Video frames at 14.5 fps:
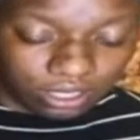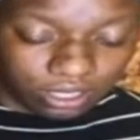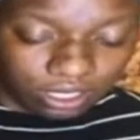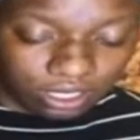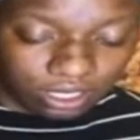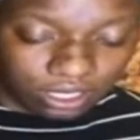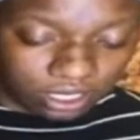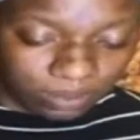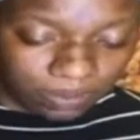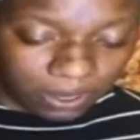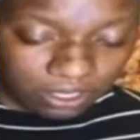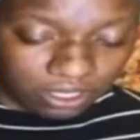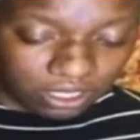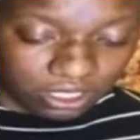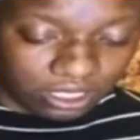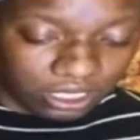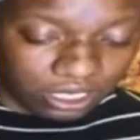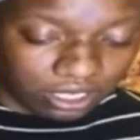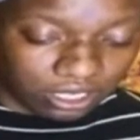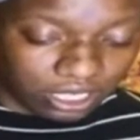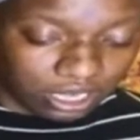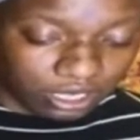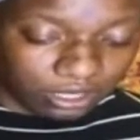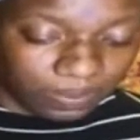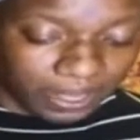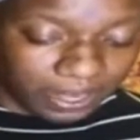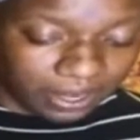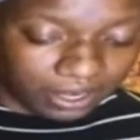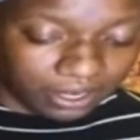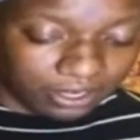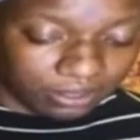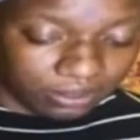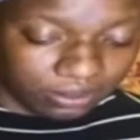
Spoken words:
Is this person still there, Spirit?